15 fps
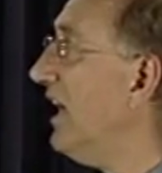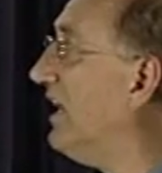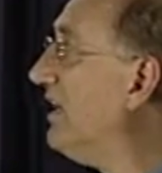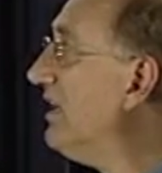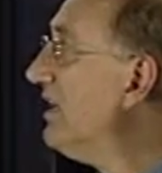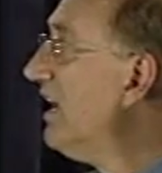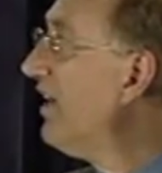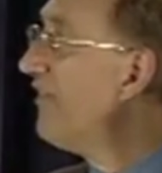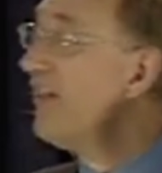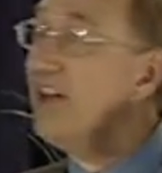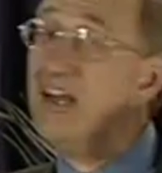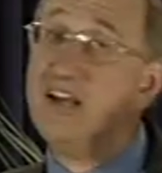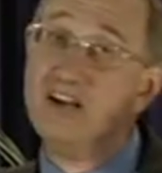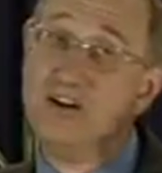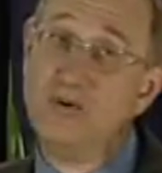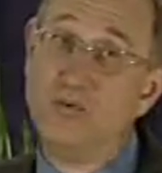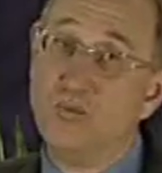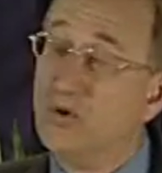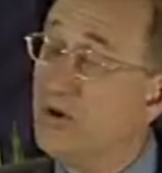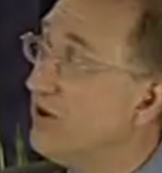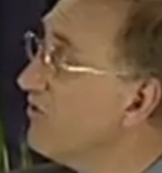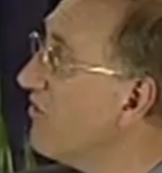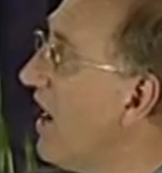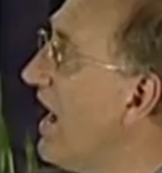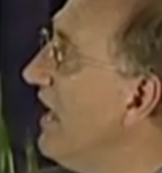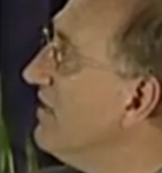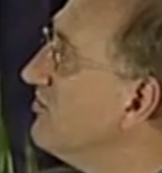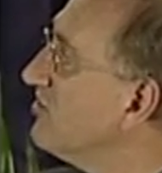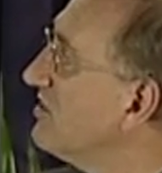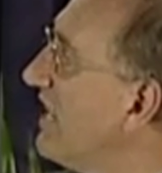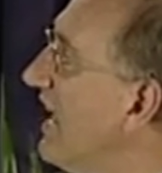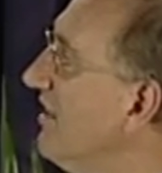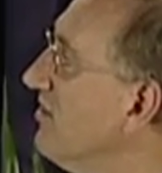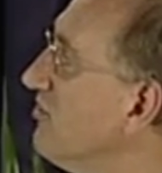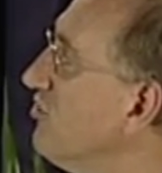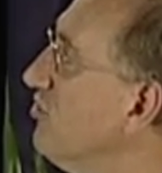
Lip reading: another would arise. Daniel